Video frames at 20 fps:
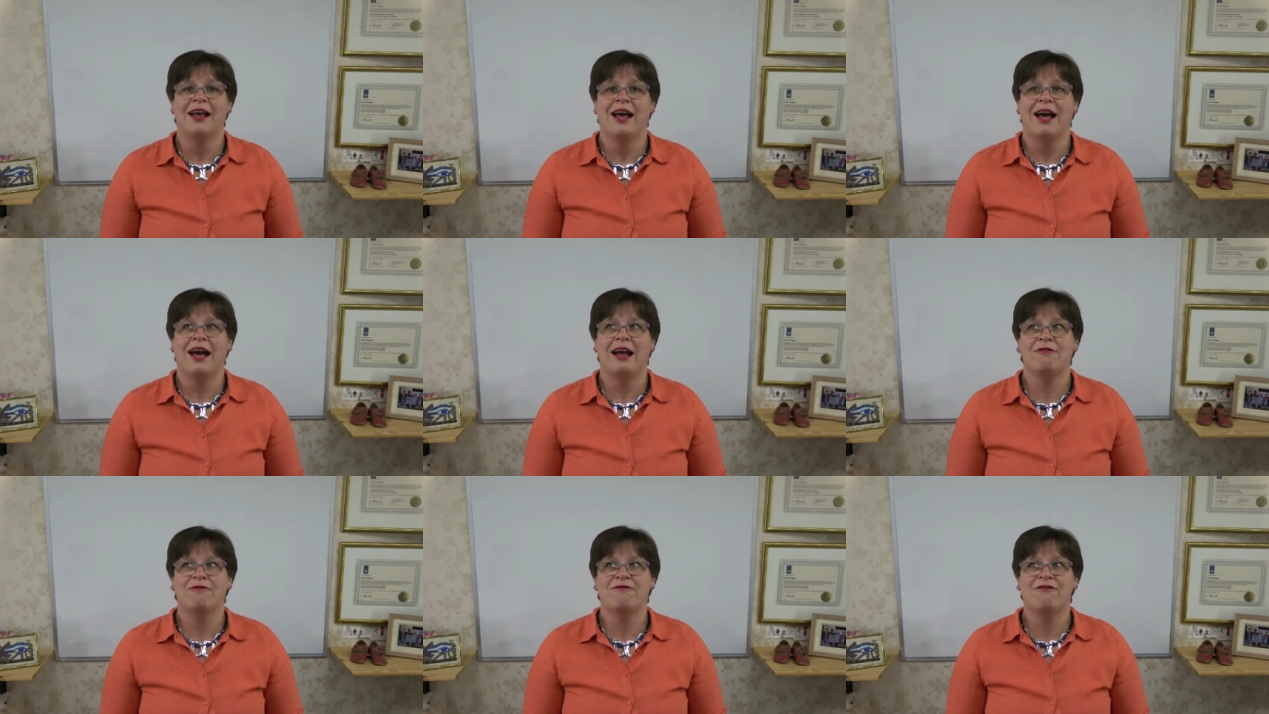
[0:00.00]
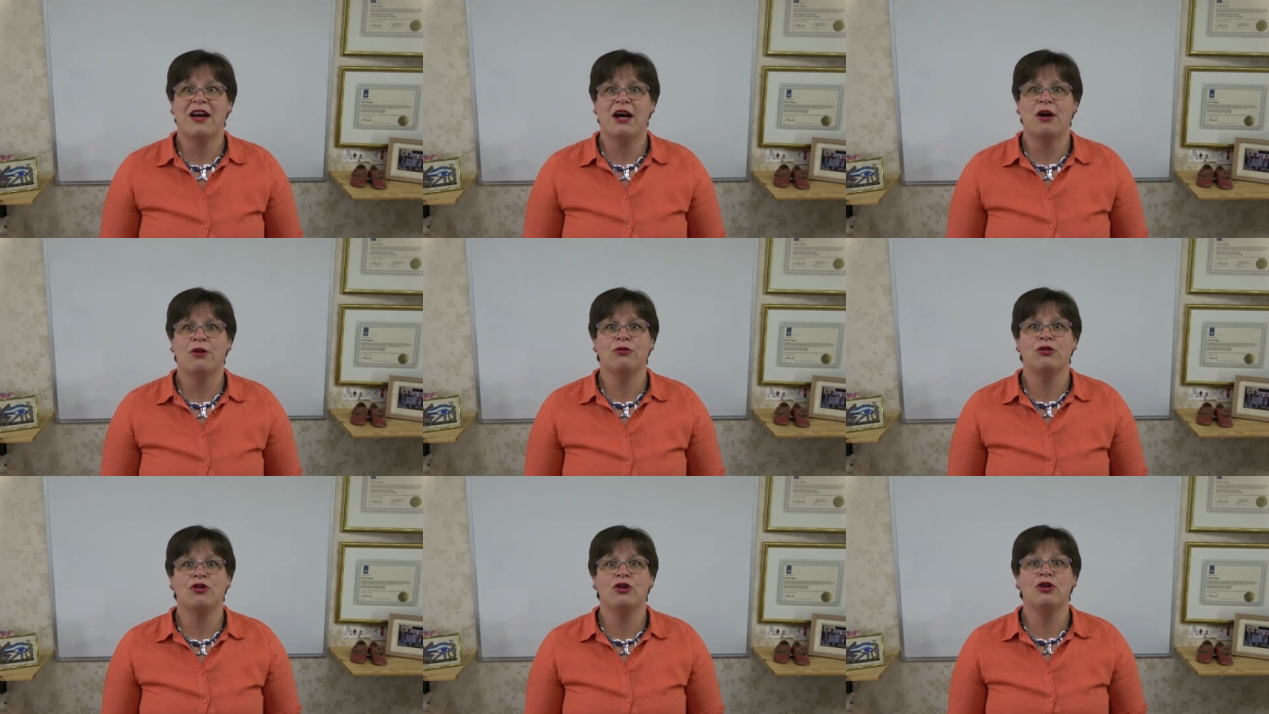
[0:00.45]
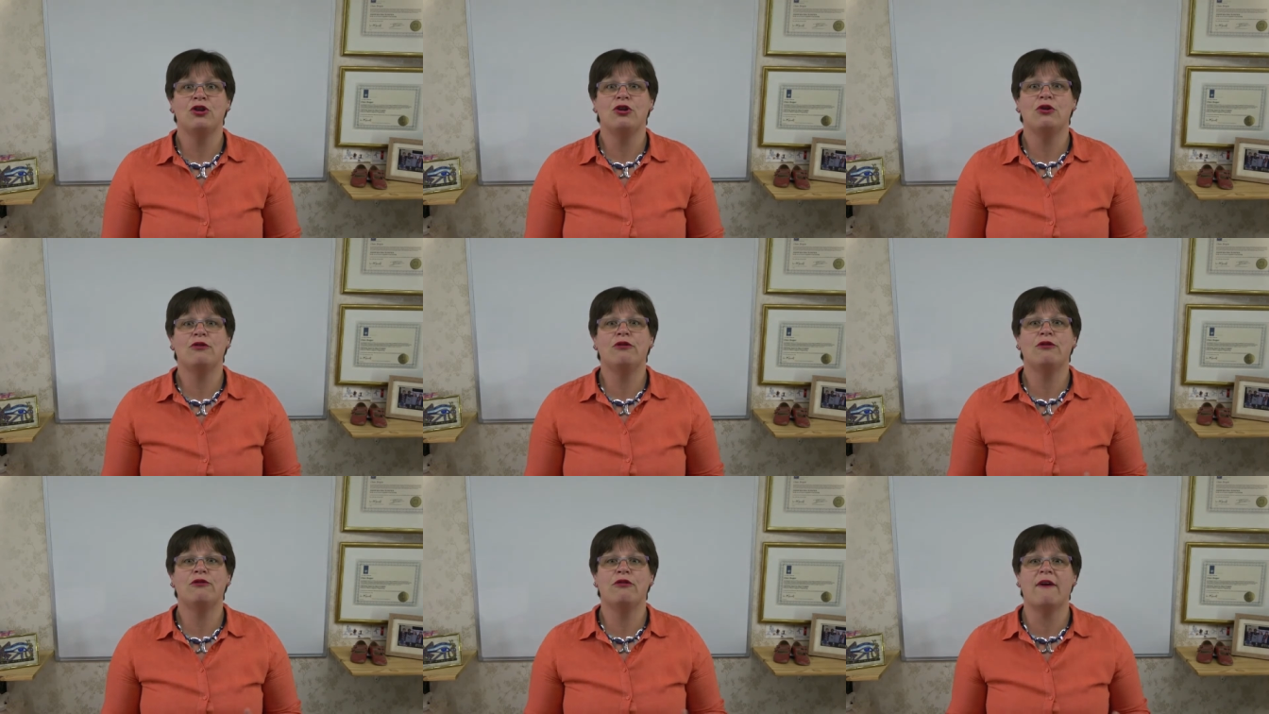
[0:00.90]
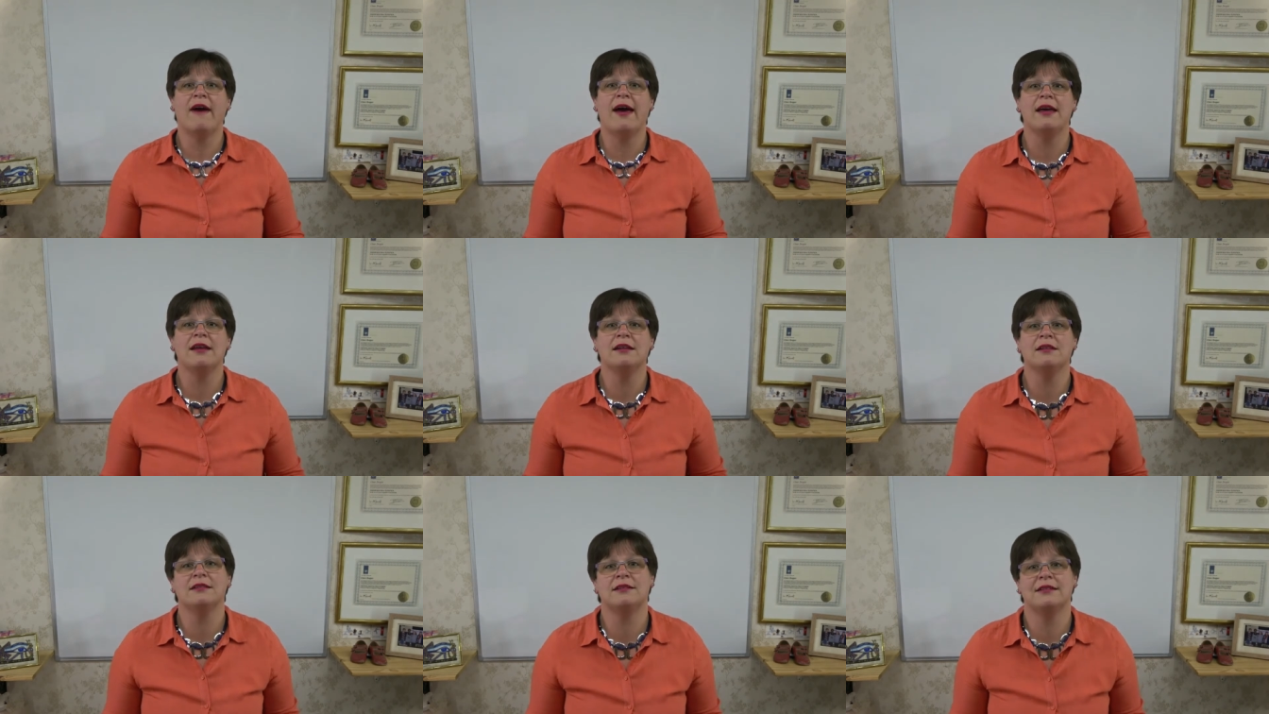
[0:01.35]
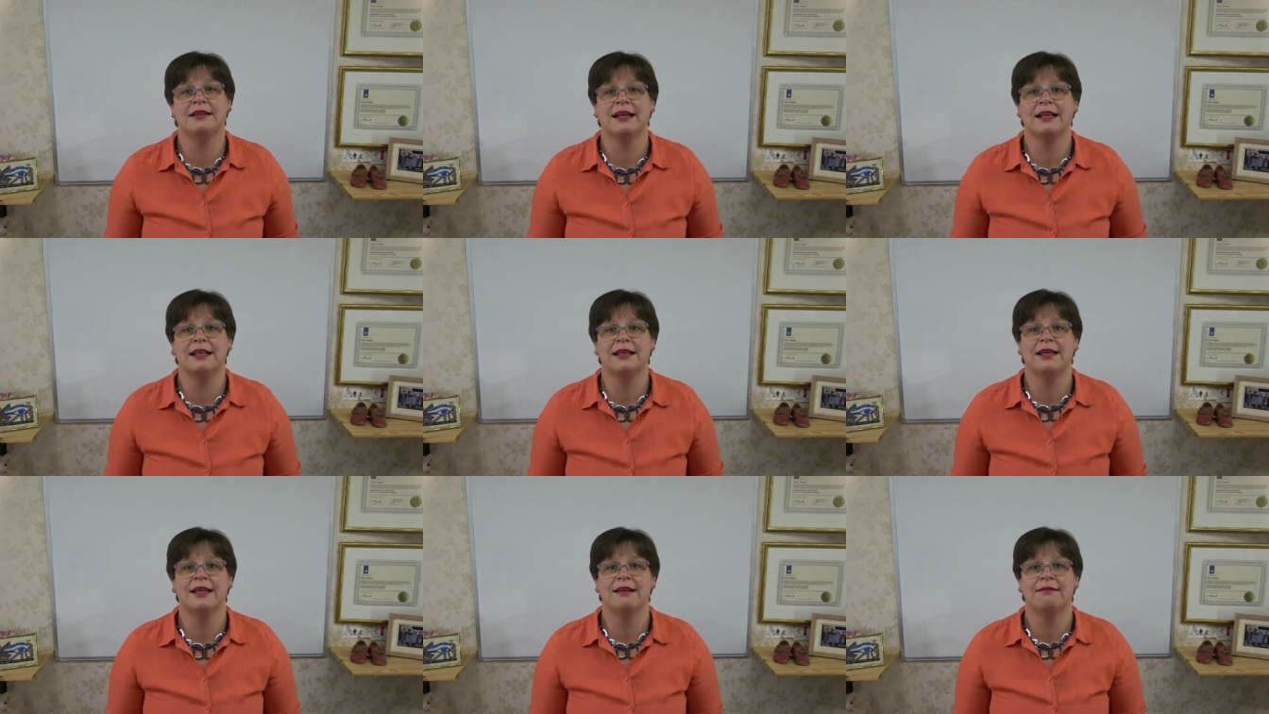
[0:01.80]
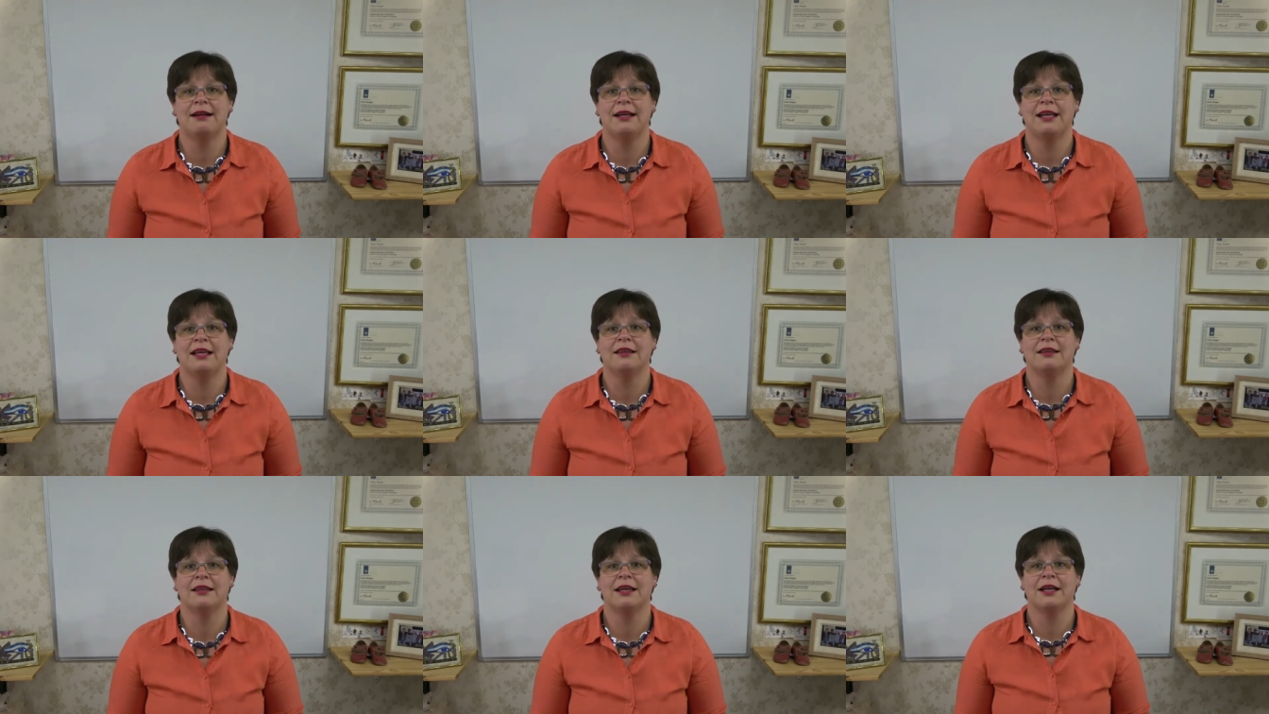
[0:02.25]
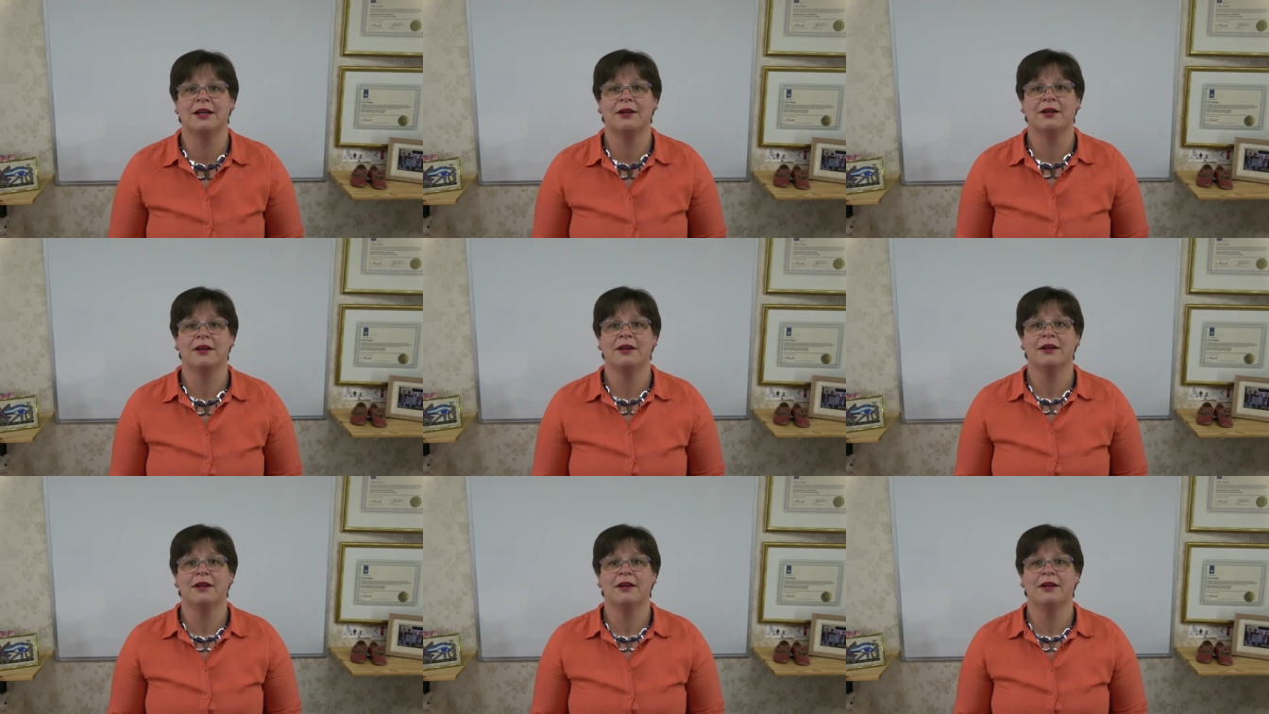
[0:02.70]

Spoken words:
and found that you failed to clear anything.